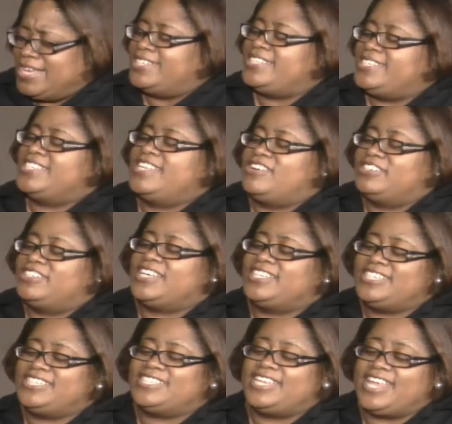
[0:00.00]
She said, they're
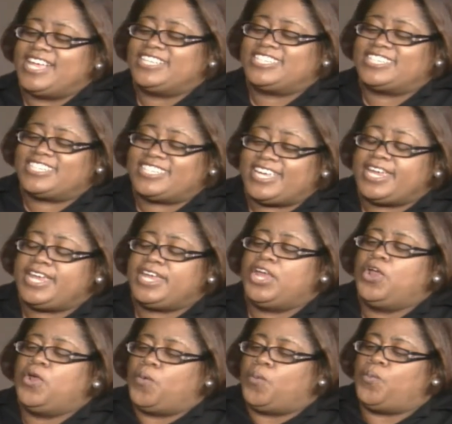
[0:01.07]
just, she said, they see
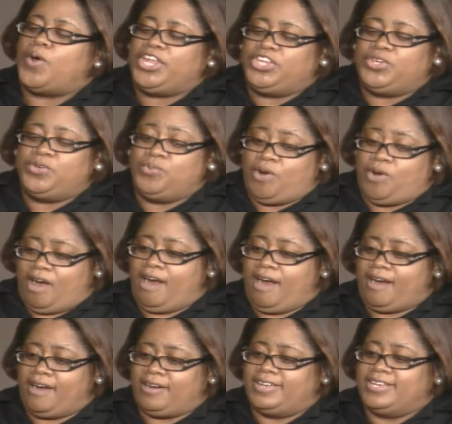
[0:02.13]
what you are.